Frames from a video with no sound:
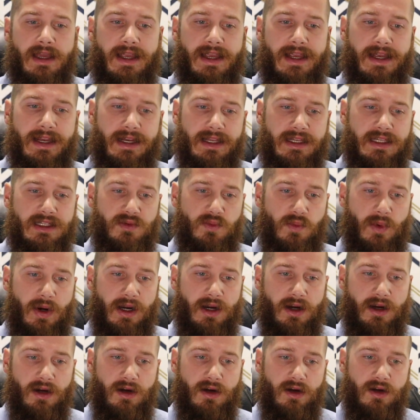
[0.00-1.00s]
it is
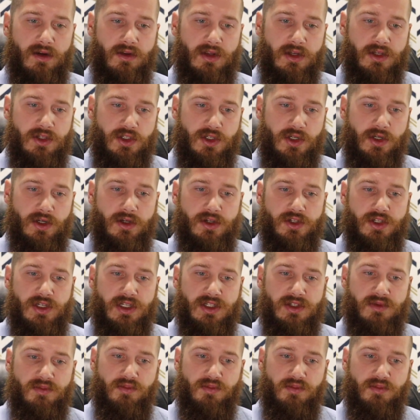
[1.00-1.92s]
where the church is